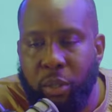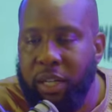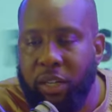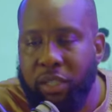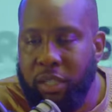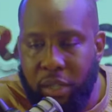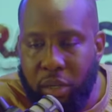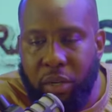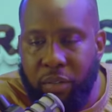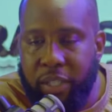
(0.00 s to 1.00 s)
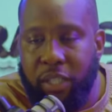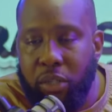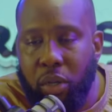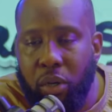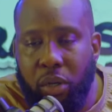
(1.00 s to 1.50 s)
you are not a novice.
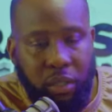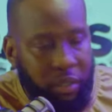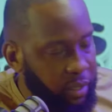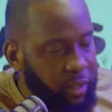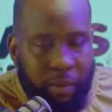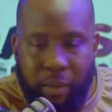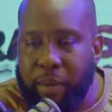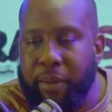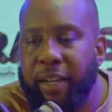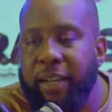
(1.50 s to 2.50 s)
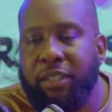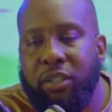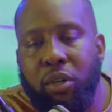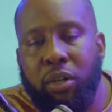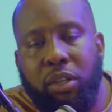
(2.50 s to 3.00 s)
So, oh. baby girl
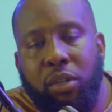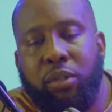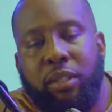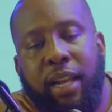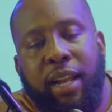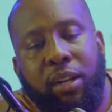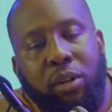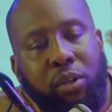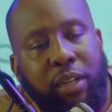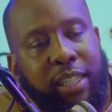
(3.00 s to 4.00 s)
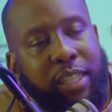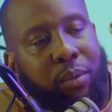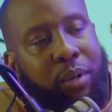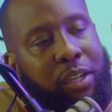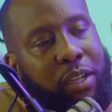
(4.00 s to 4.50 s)
so cute, and I know that she
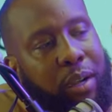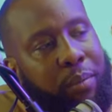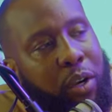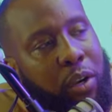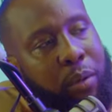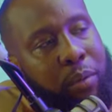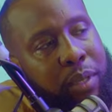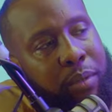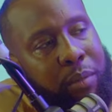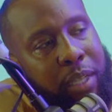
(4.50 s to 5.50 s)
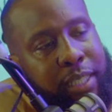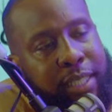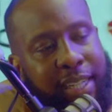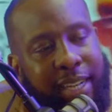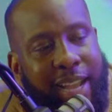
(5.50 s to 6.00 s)
won't come home with me
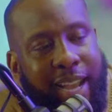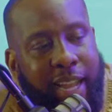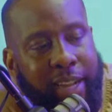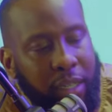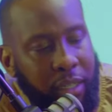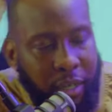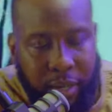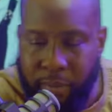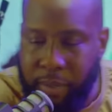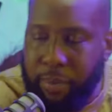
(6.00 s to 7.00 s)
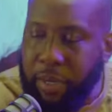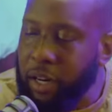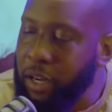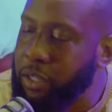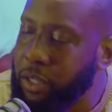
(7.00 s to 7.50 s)
tonight. Baby
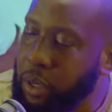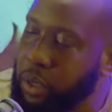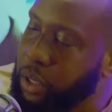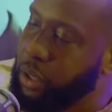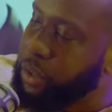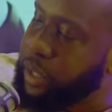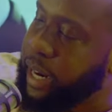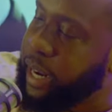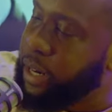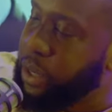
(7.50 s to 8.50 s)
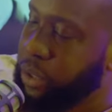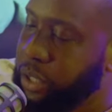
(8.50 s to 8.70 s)
girl so cute, and I know